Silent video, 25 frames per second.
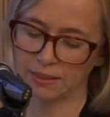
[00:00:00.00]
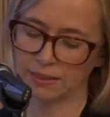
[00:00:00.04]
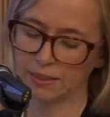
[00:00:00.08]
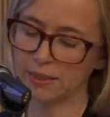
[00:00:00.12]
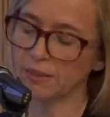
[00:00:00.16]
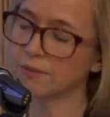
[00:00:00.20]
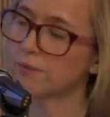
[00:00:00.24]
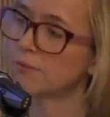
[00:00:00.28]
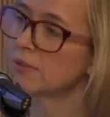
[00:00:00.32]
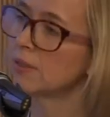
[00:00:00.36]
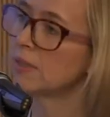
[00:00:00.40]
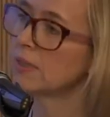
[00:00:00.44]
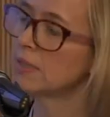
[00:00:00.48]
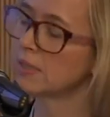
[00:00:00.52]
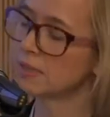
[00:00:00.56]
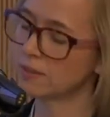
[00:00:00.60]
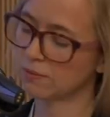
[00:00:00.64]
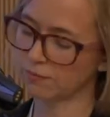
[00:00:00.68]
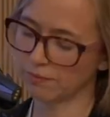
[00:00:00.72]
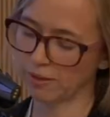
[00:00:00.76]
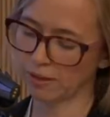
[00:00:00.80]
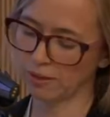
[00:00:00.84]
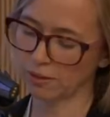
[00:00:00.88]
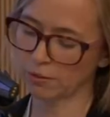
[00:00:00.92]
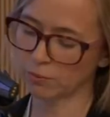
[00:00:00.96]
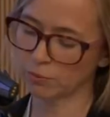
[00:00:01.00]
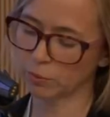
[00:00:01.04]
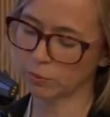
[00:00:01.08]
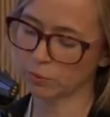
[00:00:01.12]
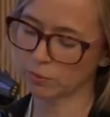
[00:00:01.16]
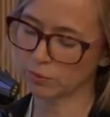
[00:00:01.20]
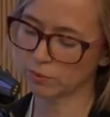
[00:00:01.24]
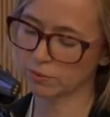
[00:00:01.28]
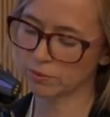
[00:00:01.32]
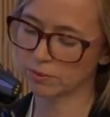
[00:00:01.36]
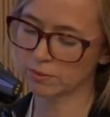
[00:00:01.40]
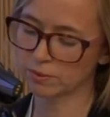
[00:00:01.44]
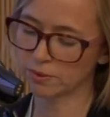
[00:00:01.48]
Given these
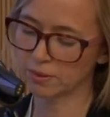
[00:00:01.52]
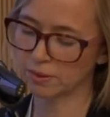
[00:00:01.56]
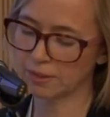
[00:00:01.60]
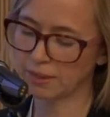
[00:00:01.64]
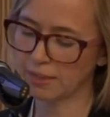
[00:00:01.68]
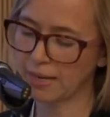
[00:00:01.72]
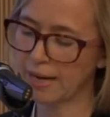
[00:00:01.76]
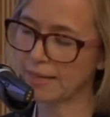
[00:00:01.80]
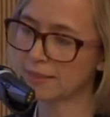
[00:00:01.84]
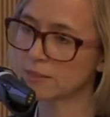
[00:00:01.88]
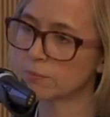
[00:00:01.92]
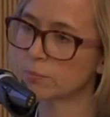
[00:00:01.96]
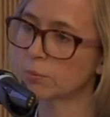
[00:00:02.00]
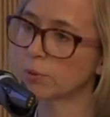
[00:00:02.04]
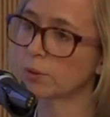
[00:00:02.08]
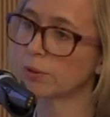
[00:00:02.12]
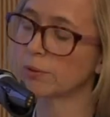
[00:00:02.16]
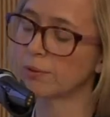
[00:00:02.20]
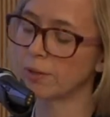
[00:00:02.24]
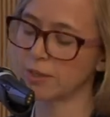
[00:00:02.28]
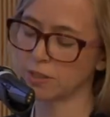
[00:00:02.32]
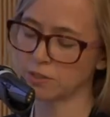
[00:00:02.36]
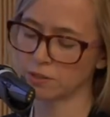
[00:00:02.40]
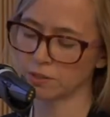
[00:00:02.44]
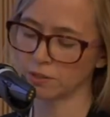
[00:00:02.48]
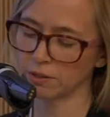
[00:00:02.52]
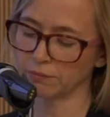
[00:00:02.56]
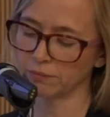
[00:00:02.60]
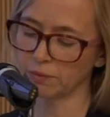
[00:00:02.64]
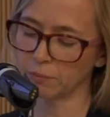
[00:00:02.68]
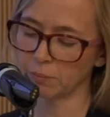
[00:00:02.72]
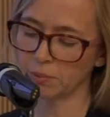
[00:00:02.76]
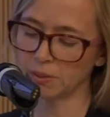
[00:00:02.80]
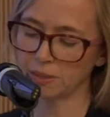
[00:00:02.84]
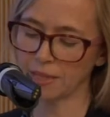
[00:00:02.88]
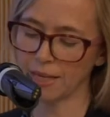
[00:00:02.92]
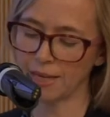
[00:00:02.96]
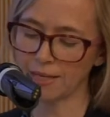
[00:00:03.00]
variables, the exploration of the
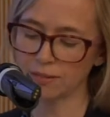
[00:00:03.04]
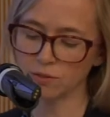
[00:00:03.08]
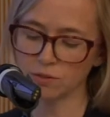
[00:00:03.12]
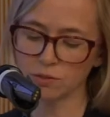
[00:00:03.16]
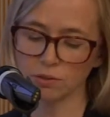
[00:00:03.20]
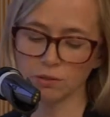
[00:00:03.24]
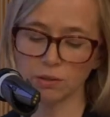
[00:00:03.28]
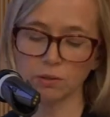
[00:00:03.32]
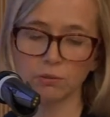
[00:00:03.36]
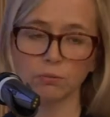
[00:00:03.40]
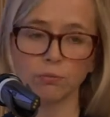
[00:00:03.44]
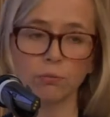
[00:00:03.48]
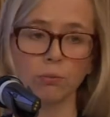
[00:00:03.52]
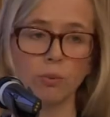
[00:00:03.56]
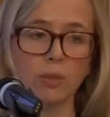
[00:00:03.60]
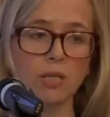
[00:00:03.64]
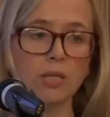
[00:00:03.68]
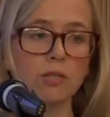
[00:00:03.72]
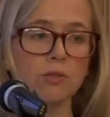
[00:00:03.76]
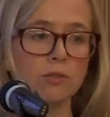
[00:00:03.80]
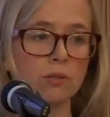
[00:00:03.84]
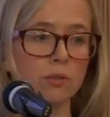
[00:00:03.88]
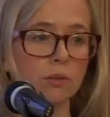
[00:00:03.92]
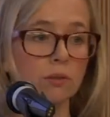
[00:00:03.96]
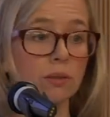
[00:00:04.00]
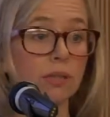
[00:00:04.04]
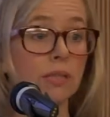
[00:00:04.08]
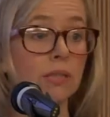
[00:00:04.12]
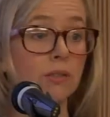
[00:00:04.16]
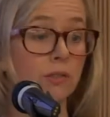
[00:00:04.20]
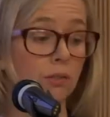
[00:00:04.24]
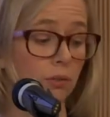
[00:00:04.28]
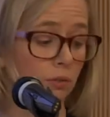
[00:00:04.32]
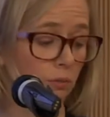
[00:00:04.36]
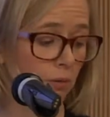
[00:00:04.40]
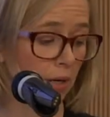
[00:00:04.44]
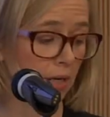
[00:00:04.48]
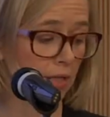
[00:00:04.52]
potential of regional
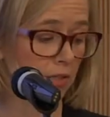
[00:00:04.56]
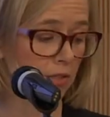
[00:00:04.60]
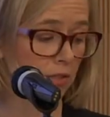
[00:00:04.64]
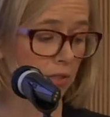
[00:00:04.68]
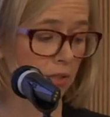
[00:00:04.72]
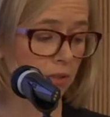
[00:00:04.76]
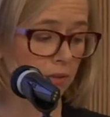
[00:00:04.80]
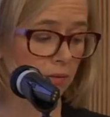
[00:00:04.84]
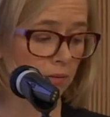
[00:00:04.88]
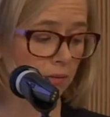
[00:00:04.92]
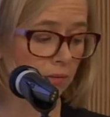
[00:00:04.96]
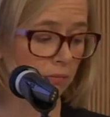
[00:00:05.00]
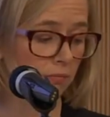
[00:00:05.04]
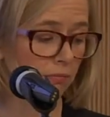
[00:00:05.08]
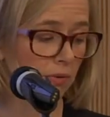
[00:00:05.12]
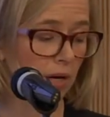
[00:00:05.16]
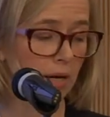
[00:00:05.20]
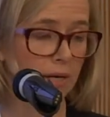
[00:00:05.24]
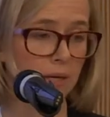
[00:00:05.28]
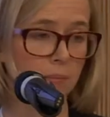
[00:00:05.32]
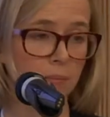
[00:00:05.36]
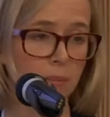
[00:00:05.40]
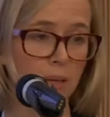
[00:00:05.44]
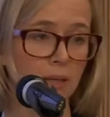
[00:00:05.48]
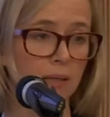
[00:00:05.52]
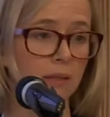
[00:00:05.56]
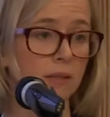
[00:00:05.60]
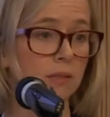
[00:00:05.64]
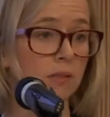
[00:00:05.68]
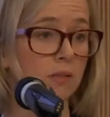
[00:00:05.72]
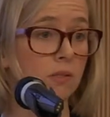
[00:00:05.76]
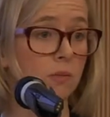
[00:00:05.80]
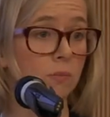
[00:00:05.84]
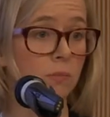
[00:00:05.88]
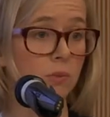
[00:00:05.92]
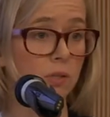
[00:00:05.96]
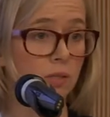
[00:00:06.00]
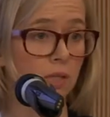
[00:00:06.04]
integration via
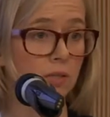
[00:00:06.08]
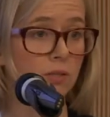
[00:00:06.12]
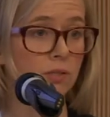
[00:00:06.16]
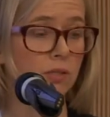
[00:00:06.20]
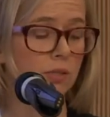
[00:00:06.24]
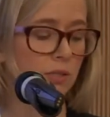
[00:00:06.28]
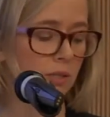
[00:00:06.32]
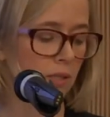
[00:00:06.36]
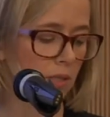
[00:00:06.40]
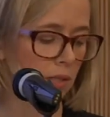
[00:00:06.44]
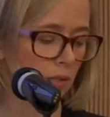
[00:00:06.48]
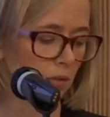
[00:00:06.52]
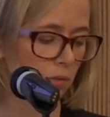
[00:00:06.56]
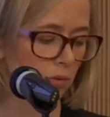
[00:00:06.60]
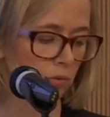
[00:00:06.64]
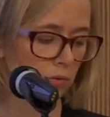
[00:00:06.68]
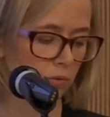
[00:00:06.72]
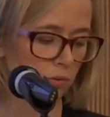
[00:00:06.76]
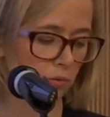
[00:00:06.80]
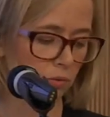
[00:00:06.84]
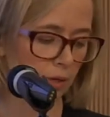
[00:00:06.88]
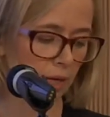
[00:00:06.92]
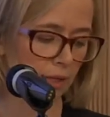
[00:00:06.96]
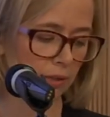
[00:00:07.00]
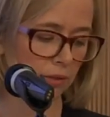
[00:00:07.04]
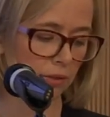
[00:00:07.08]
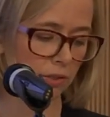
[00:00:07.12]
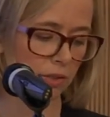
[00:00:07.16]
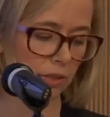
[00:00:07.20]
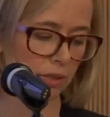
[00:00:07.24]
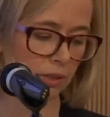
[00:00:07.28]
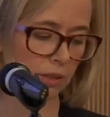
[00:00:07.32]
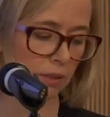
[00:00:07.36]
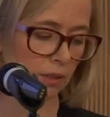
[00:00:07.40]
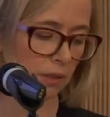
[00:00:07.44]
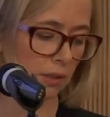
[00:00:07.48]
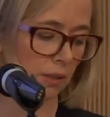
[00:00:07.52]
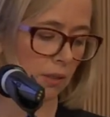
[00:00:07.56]
mechanisms such as the EU
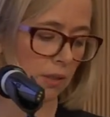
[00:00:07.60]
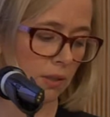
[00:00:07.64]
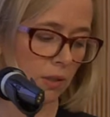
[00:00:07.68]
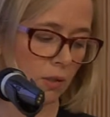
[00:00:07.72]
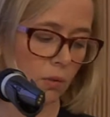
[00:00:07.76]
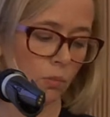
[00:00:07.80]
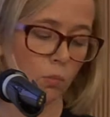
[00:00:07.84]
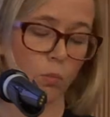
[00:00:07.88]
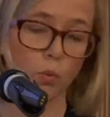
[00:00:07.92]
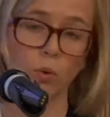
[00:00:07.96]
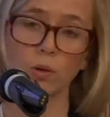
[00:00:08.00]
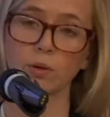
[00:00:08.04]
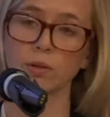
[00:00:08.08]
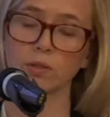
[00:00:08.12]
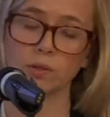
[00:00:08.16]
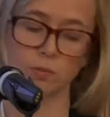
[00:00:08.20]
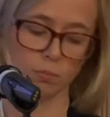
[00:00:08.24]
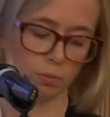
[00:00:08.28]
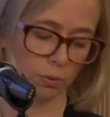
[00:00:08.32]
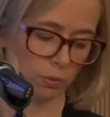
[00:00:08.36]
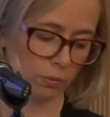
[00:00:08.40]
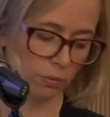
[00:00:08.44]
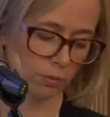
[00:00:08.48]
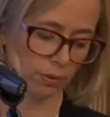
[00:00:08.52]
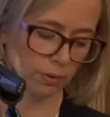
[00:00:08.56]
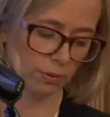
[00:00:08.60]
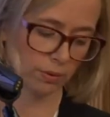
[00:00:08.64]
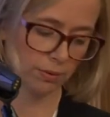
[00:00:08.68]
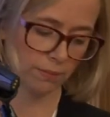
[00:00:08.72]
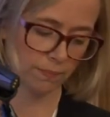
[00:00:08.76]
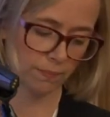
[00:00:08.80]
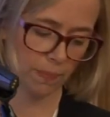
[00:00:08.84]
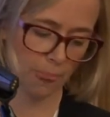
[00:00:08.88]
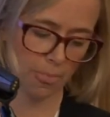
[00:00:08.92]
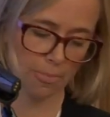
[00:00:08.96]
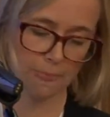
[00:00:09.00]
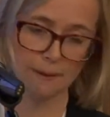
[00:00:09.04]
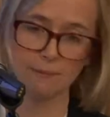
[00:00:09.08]
strategy were explored.
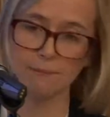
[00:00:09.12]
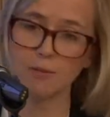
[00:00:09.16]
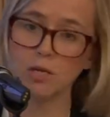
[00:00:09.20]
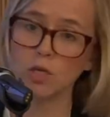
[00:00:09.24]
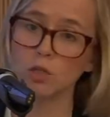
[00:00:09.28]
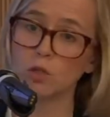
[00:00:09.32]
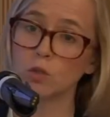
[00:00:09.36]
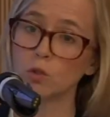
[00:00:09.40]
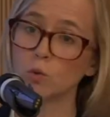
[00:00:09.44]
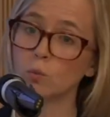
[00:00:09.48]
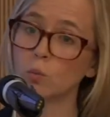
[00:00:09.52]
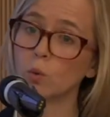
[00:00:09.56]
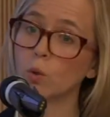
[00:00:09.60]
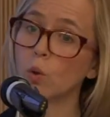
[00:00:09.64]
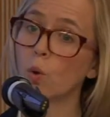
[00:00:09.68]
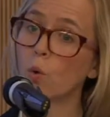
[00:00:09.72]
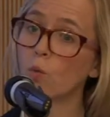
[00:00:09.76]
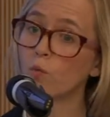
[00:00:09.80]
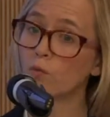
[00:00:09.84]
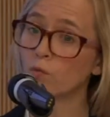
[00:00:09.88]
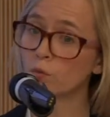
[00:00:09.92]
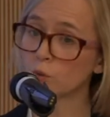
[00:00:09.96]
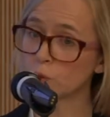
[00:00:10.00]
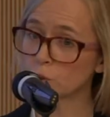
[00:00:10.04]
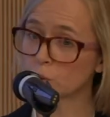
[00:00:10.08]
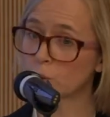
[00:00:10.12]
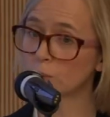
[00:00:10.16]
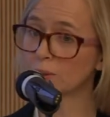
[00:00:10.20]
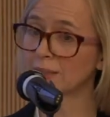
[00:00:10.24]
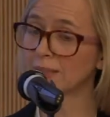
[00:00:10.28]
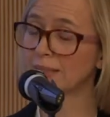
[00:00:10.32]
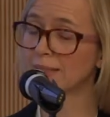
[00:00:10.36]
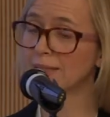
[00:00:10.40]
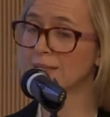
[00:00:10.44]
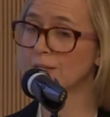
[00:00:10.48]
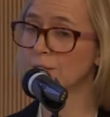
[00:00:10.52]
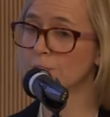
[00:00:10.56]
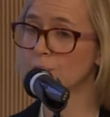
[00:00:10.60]
You will
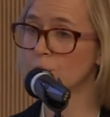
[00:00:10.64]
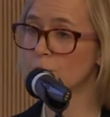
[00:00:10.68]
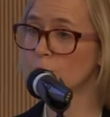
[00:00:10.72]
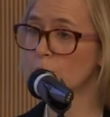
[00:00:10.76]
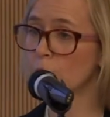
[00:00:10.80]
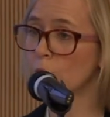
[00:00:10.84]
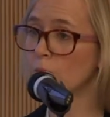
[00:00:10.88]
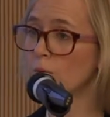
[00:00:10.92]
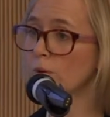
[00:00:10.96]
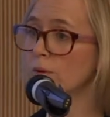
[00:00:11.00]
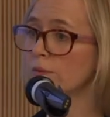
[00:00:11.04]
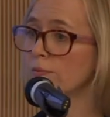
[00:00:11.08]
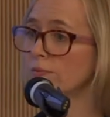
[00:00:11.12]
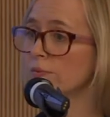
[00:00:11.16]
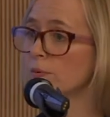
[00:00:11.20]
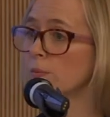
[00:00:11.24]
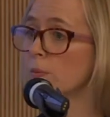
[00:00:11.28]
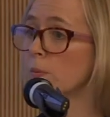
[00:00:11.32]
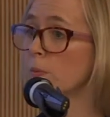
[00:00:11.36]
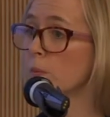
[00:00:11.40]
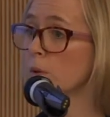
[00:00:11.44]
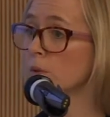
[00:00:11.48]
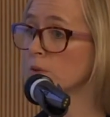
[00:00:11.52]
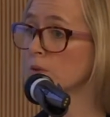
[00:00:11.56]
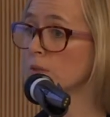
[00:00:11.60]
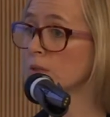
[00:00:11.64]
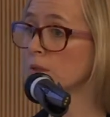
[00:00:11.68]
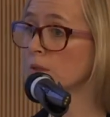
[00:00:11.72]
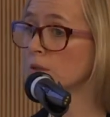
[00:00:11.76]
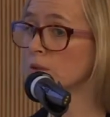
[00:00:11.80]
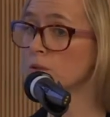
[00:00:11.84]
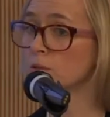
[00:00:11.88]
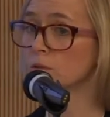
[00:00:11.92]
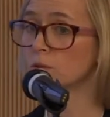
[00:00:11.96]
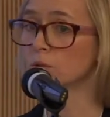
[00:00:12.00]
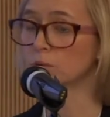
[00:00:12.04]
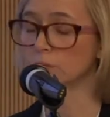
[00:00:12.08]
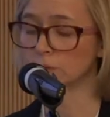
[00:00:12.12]
shortly hear more from the Boston
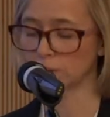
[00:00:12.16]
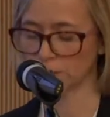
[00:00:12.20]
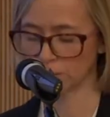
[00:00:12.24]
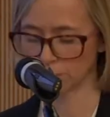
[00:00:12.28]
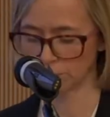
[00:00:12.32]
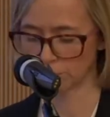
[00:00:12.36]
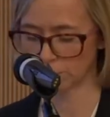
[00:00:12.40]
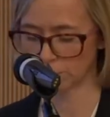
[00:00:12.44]
Consulting